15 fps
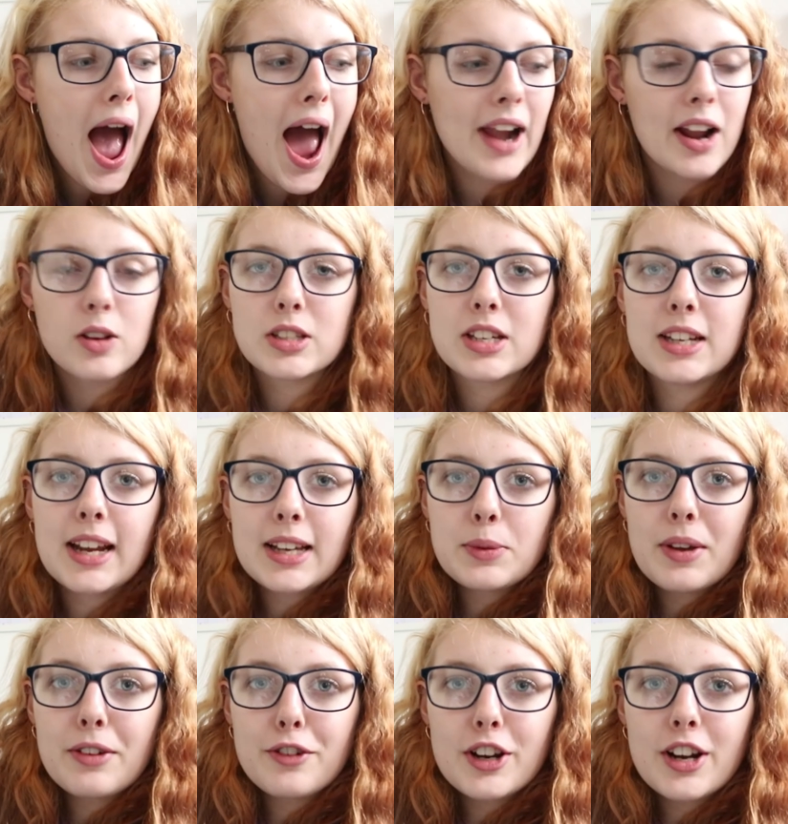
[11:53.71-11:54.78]
and I'll see you next
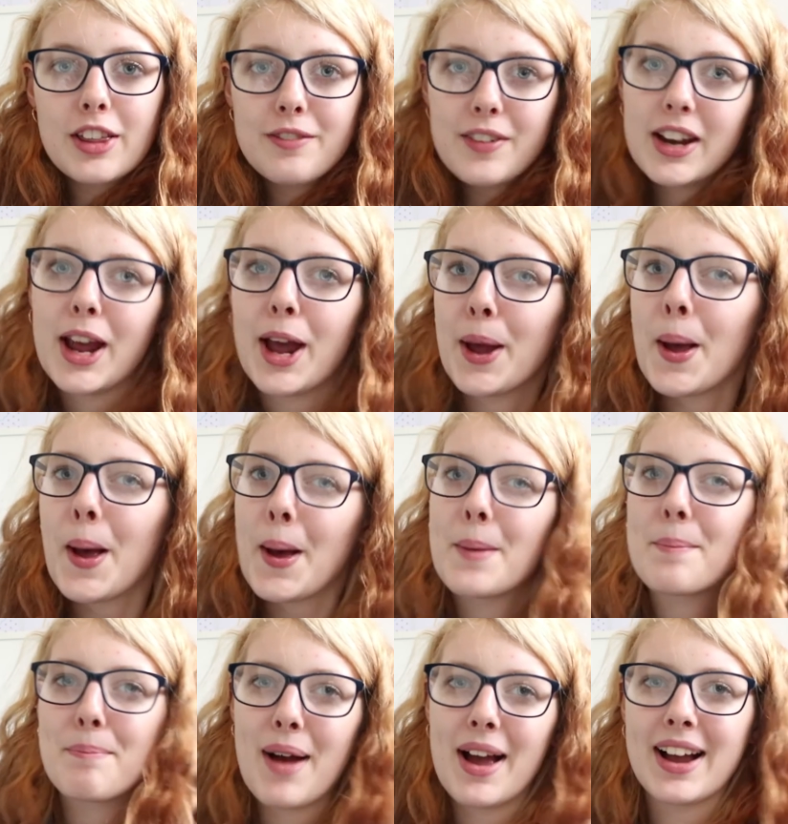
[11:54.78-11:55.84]
week for another video.
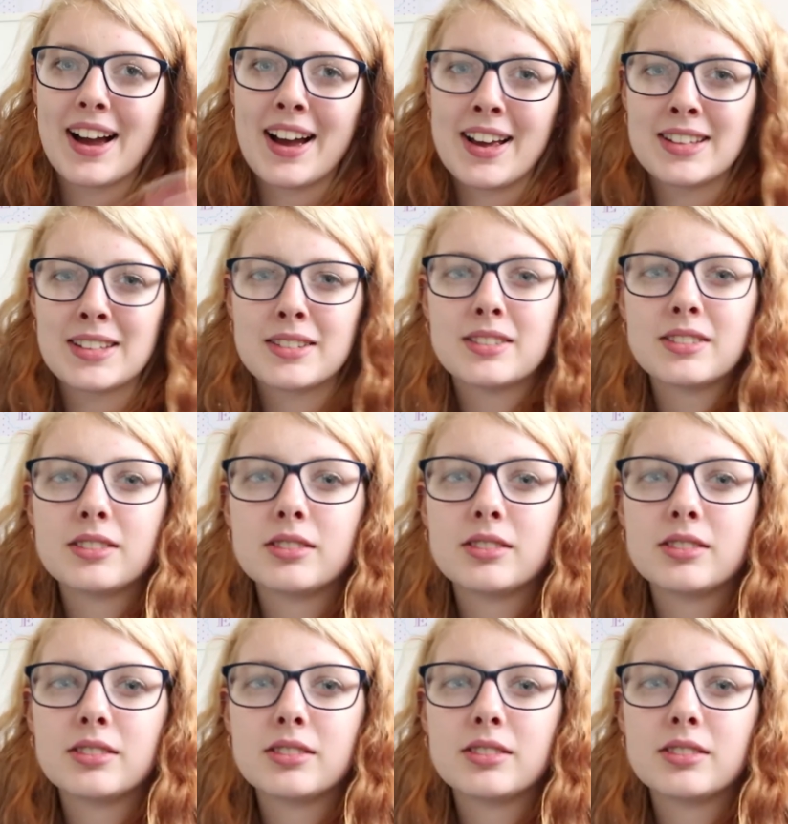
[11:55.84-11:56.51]
Bye guys.